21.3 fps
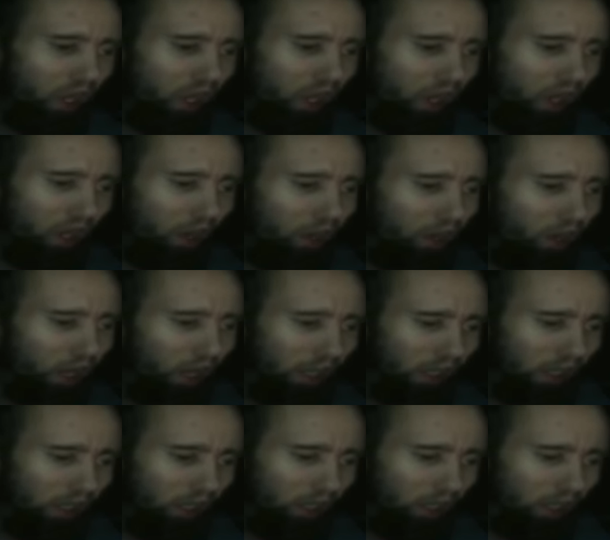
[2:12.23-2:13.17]

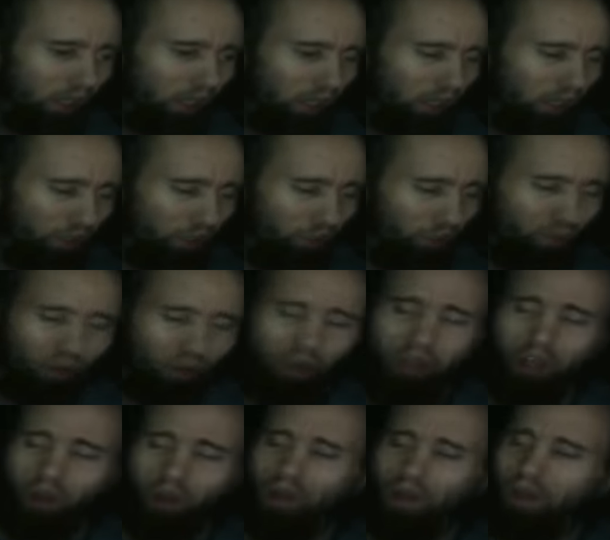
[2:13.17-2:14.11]
like, you really
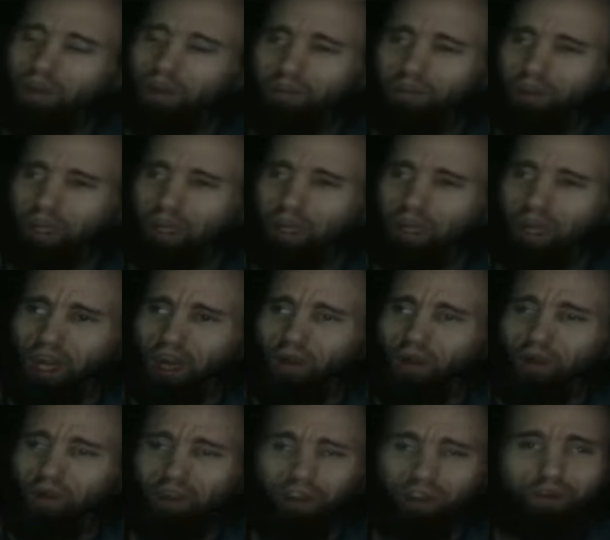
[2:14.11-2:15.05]
don't understand
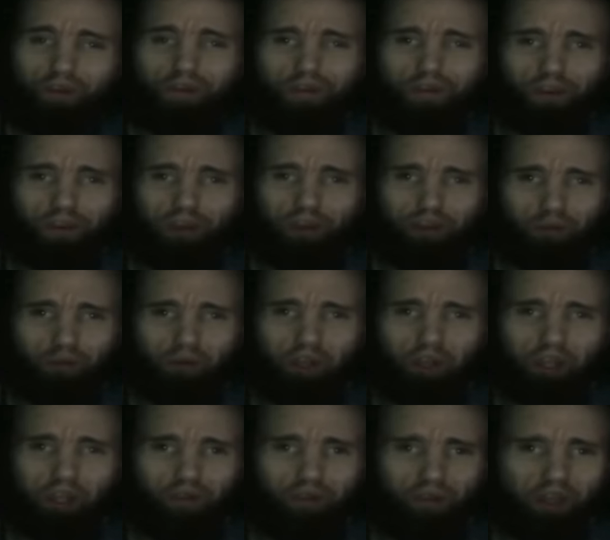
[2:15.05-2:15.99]
how huge it is what
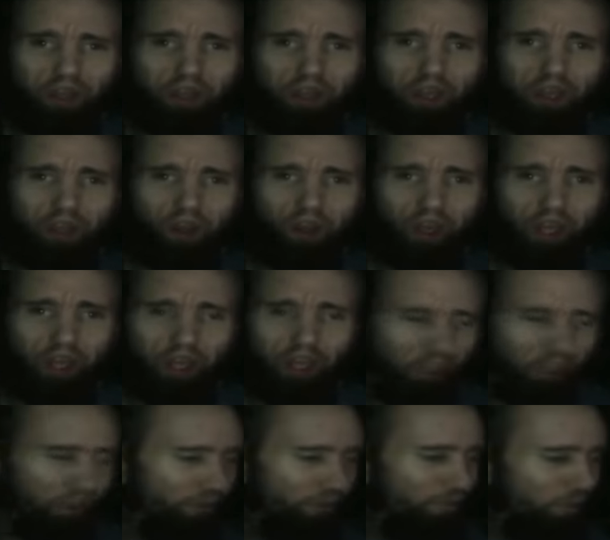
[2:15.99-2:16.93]
you did. Like,
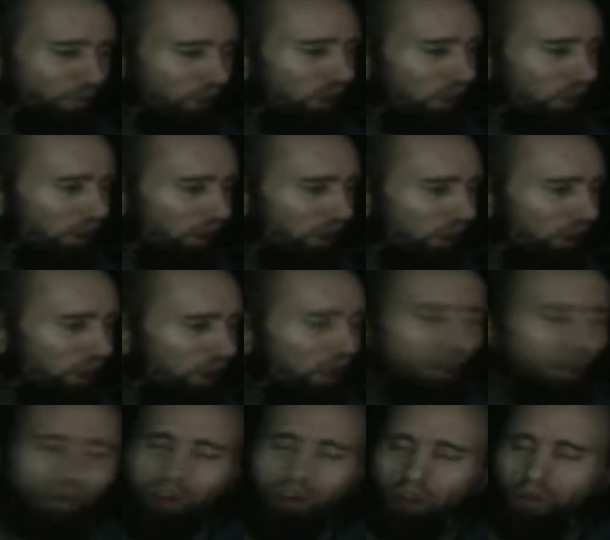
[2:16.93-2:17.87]
you've literally
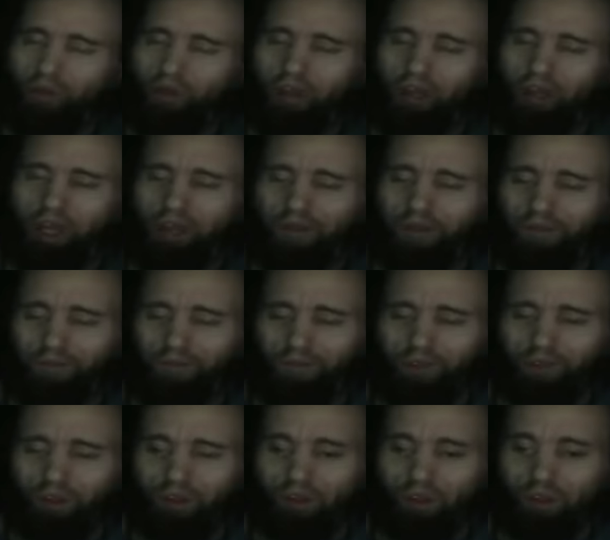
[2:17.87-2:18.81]
done something that
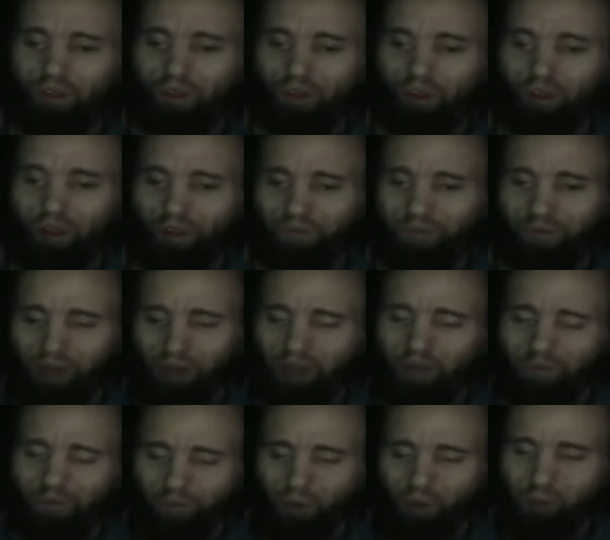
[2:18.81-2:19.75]

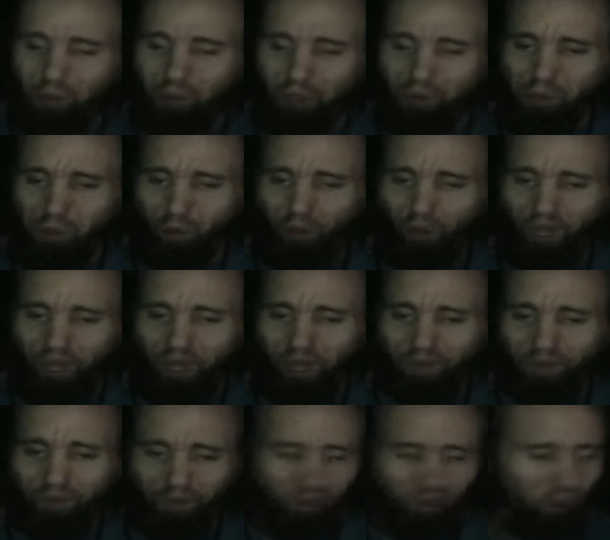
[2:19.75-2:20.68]
very few people
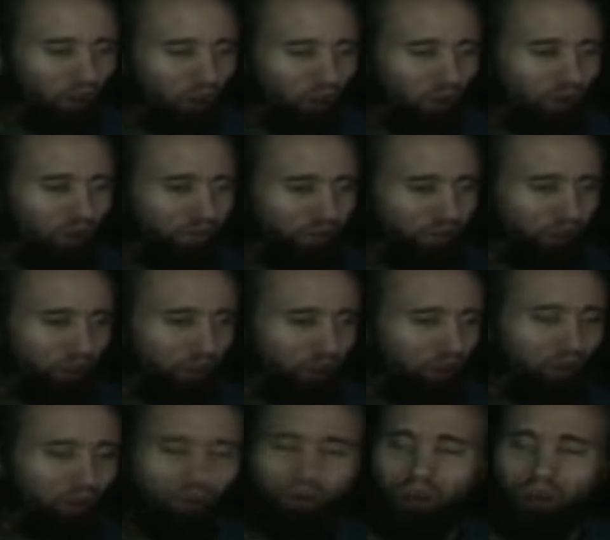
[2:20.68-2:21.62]
have the courage to do.